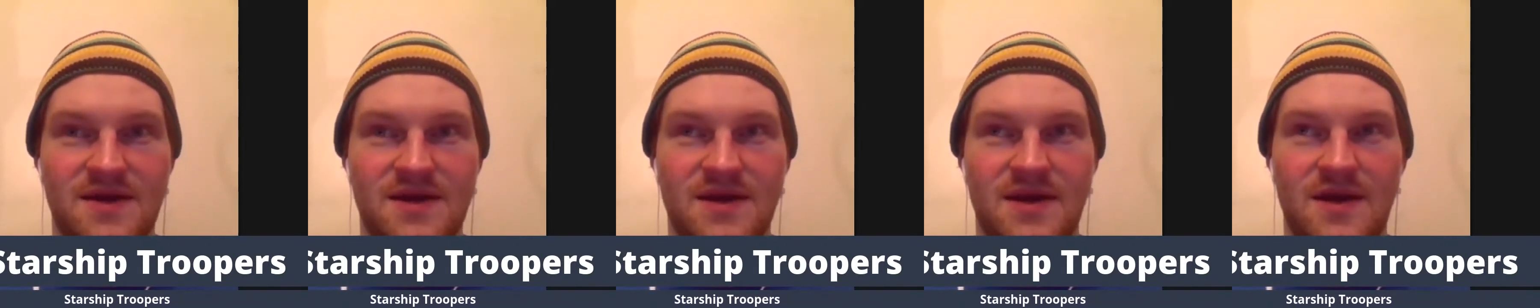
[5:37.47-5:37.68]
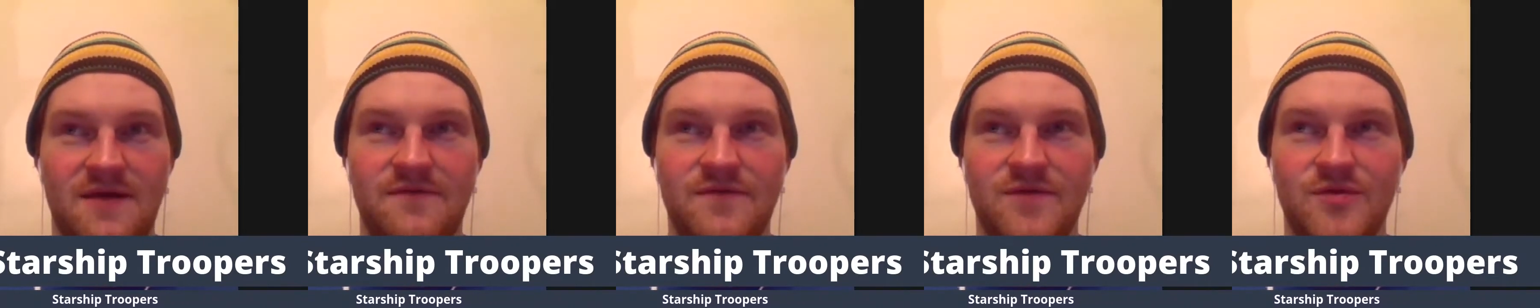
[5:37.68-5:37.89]

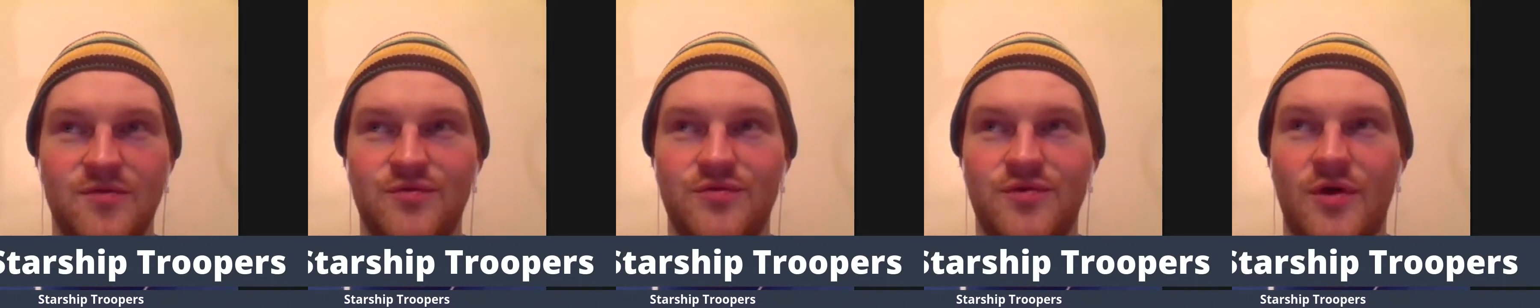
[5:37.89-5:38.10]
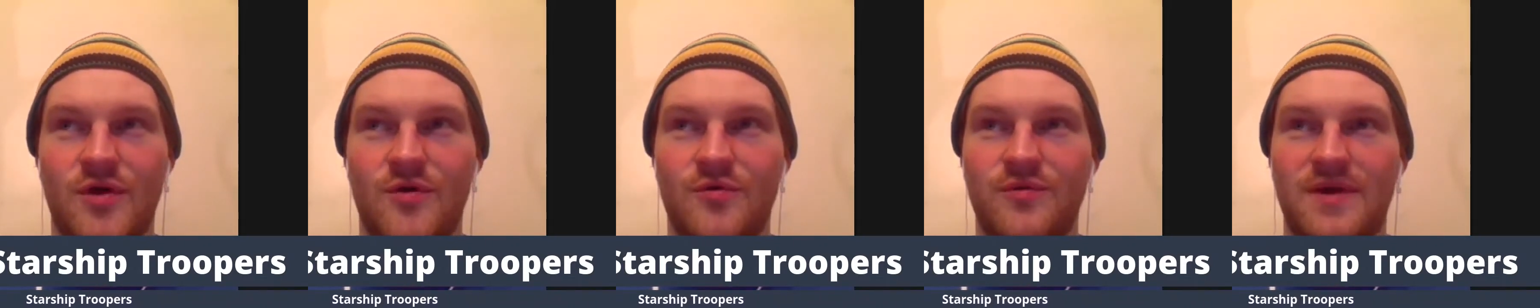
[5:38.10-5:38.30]
if you
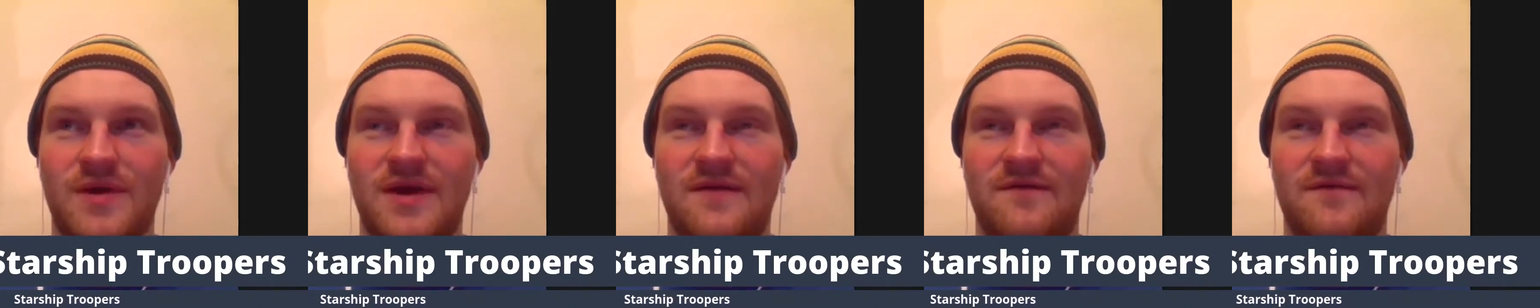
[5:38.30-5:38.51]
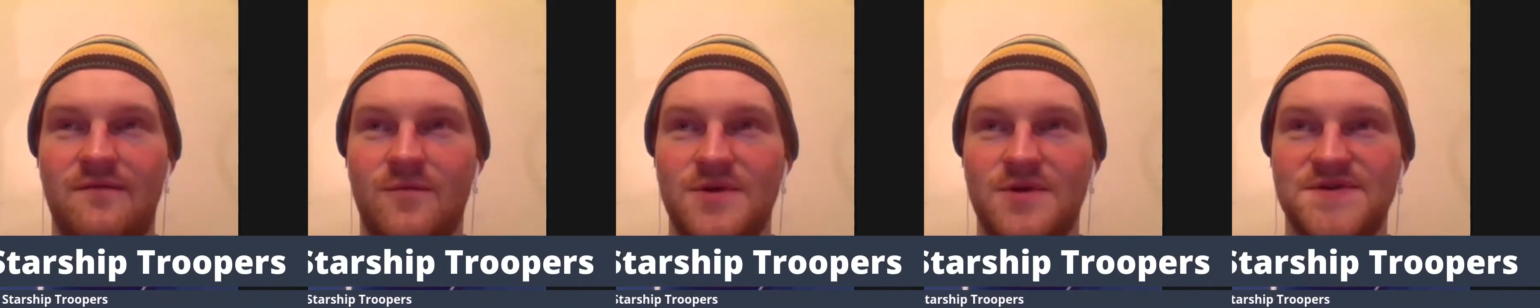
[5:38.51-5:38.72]
don't
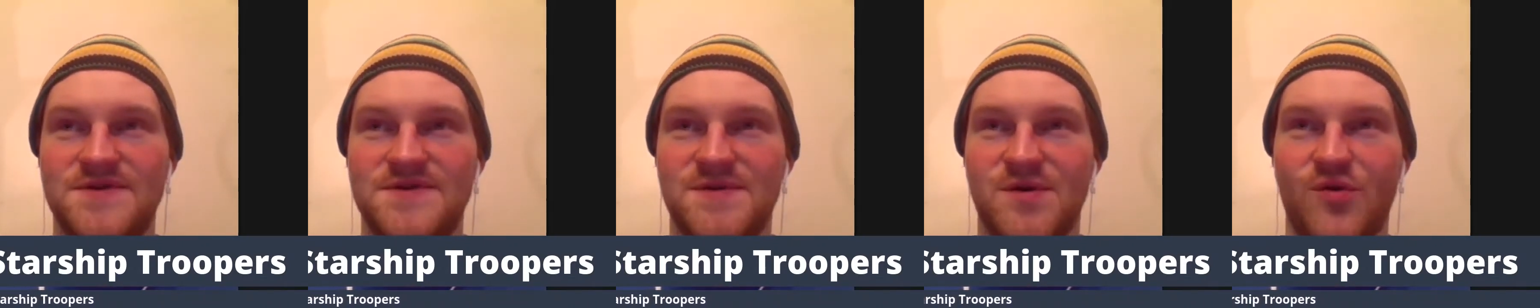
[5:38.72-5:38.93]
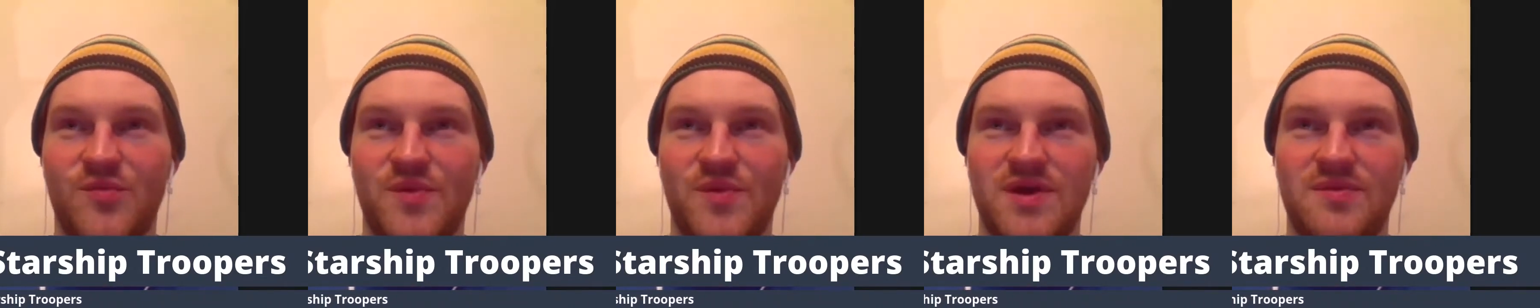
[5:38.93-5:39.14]
if with
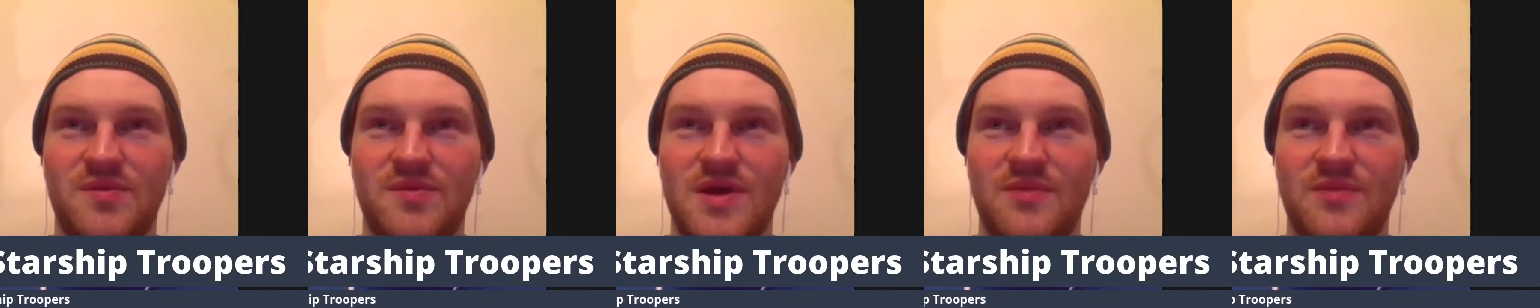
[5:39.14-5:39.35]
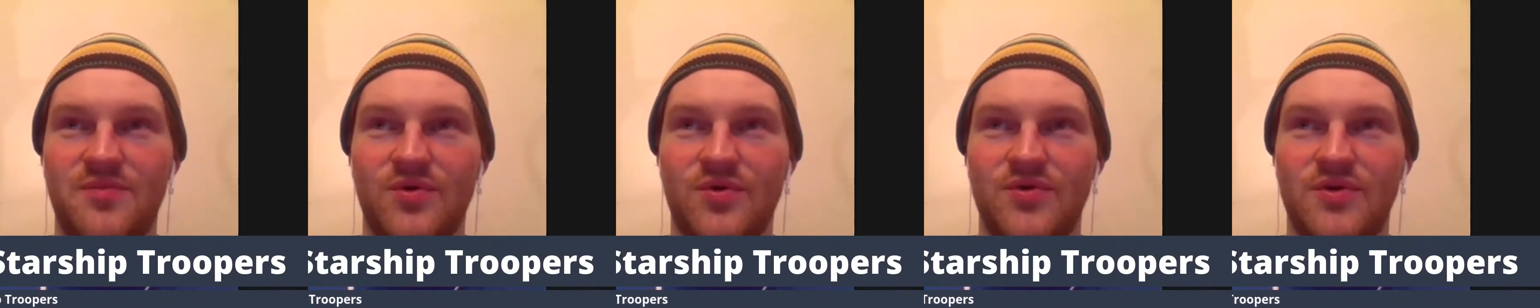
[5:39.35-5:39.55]
so many people